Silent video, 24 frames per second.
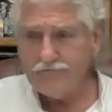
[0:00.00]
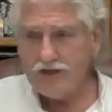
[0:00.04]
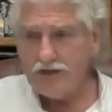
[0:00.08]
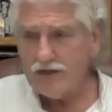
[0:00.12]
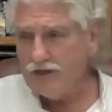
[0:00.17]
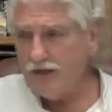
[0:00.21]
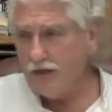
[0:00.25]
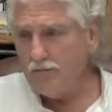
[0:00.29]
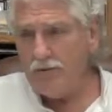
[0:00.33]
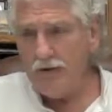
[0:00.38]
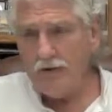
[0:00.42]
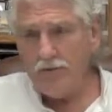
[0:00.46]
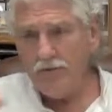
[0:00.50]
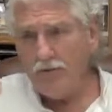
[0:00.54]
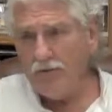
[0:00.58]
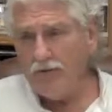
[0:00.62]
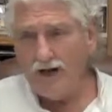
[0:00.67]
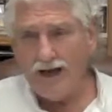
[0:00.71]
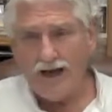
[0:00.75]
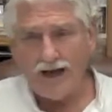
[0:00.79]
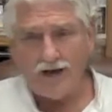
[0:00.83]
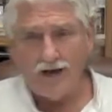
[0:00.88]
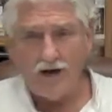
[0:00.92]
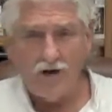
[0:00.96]
Some people are
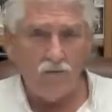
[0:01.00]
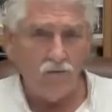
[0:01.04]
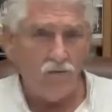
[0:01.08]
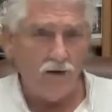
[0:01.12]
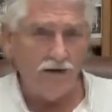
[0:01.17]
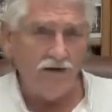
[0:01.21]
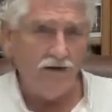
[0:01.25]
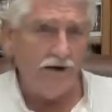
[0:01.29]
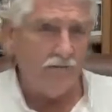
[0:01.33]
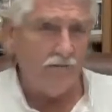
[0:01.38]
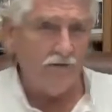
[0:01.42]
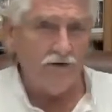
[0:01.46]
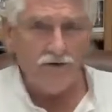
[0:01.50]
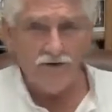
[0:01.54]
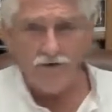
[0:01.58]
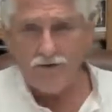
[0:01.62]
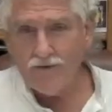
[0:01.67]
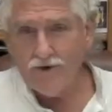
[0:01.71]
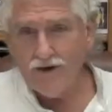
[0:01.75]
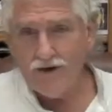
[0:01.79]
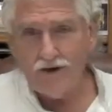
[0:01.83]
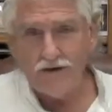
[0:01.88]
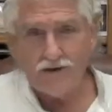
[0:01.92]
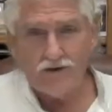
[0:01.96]
like on 1 number
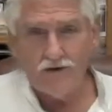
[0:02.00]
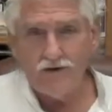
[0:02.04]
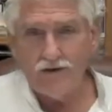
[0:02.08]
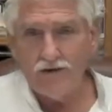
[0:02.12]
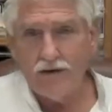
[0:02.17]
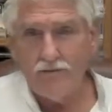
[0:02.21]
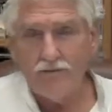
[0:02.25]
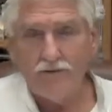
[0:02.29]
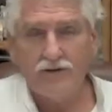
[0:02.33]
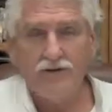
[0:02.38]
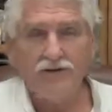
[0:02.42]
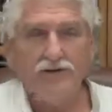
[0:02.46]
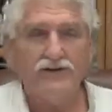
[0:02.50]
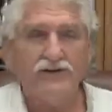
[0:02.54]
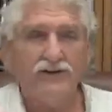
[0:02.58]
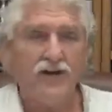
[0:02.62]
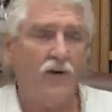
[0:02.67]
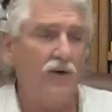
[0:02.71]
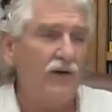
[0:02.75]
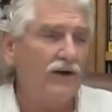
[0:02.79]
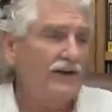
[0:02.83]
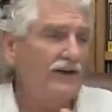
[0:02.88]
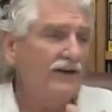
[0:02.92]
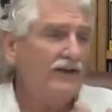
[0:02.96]
3 and 2 number 2.
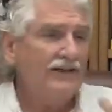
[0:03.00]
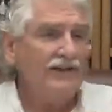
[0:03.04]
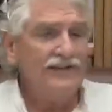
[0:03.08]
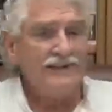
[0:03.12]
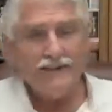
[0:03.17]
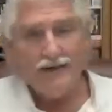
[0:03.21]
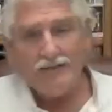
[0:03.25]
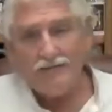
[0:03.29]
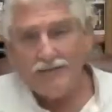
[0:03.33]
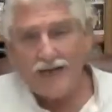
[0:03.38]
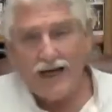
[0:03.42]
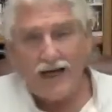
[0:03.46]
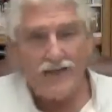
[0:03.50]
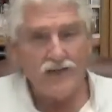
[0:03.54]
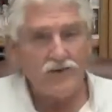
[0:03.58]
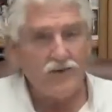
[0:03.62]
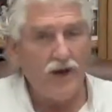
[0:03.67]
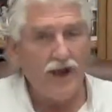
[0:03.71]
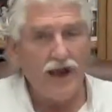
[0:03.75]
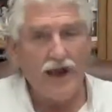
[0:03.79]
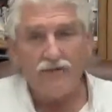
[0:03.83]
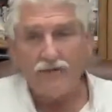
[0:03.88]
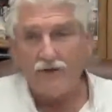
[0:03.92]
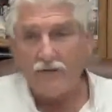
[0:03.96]
So sometimes
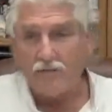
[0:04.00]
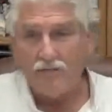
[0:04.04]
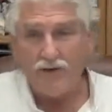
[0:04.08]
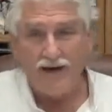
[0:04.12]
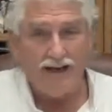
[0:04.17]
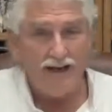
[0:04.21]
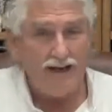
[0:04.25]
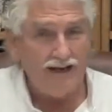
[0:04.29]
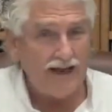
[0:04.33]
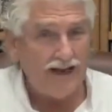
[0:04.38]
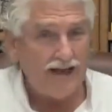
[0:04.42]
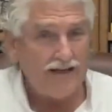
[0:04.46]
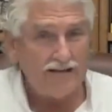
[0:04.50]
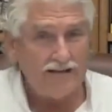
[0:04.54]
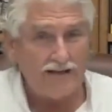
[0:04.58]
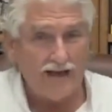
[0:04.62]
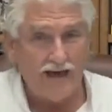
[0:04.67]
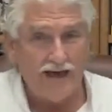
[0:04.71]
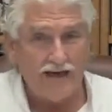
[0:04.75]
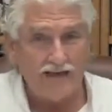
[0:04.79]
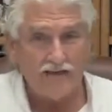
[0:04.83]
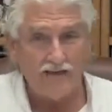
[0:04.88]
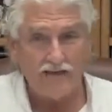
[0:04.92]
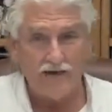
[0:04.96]
we have to play like
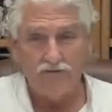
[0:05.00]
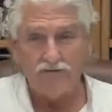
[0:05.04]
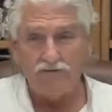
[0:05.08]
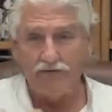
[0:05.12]
that to